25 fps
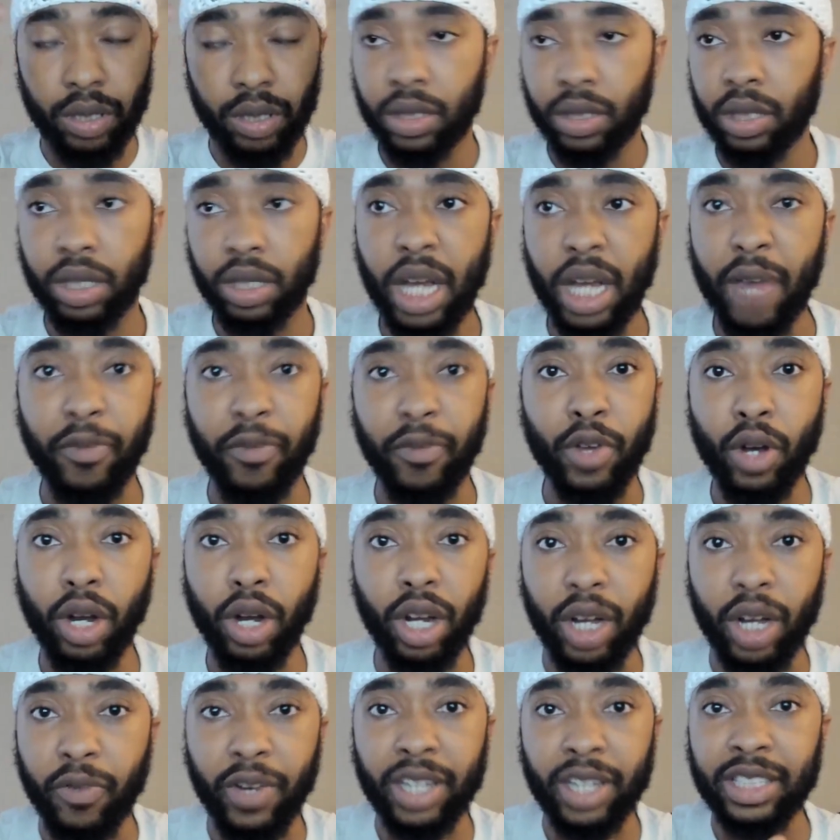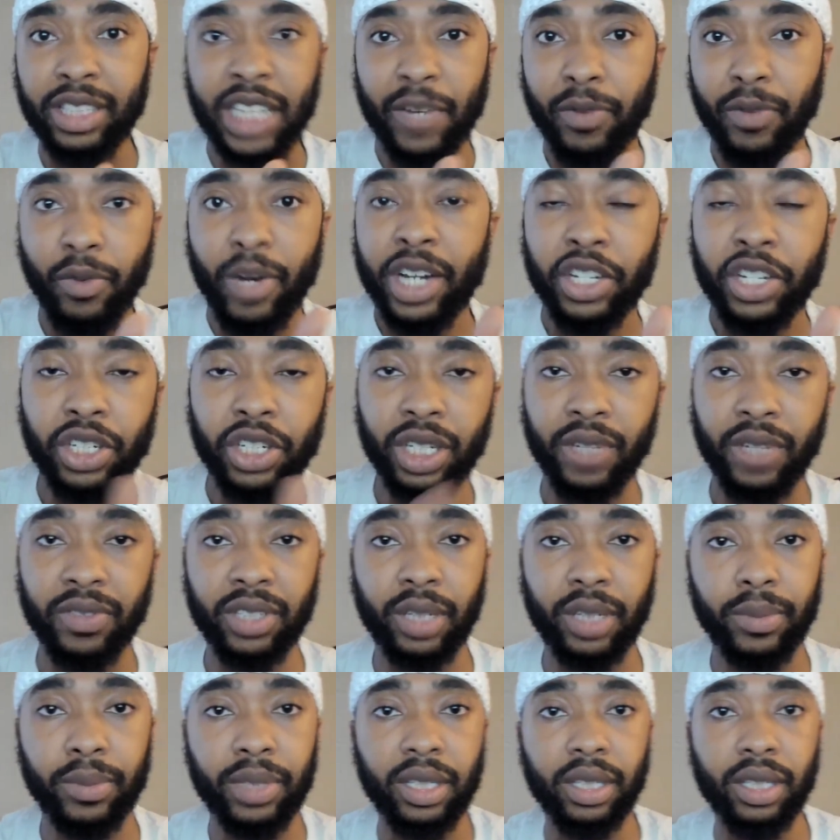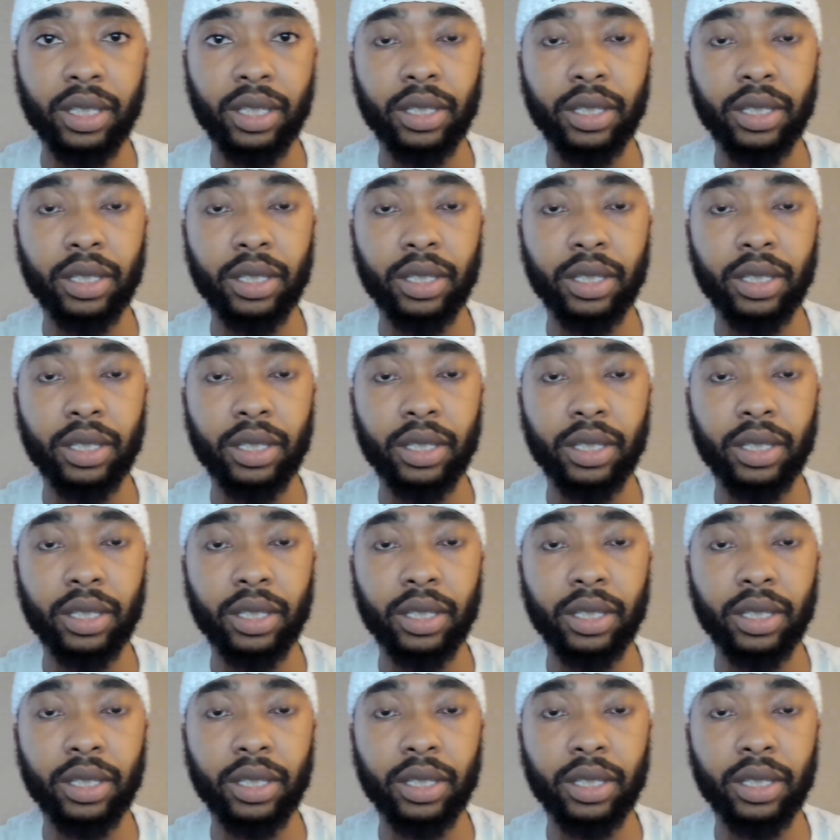If you're going to look for a derivation of something.